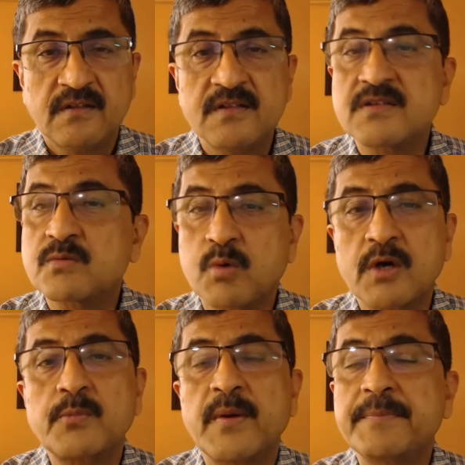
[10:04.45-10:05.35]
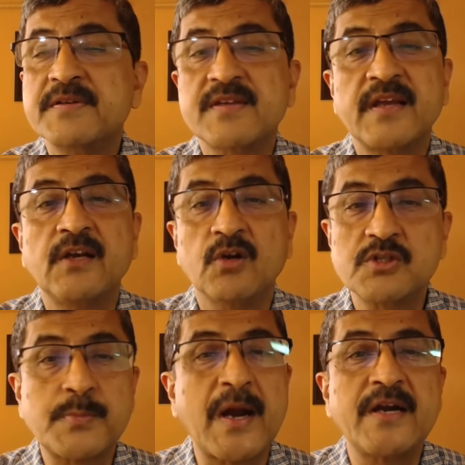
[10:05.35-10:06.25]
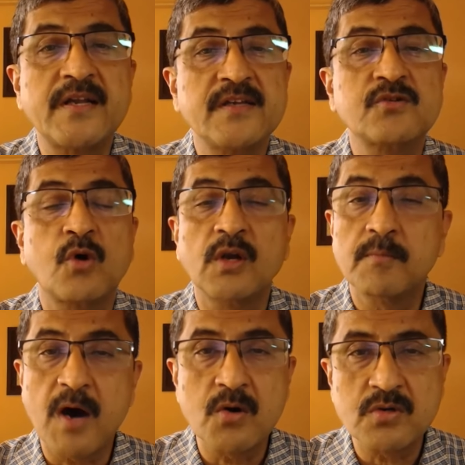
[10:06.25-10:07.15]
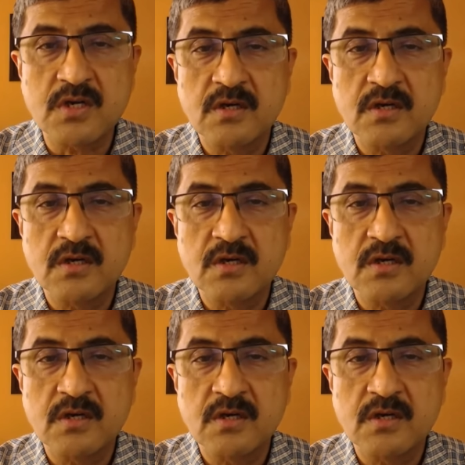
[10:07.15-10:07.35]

This is what Webdesign Launchpad is all about.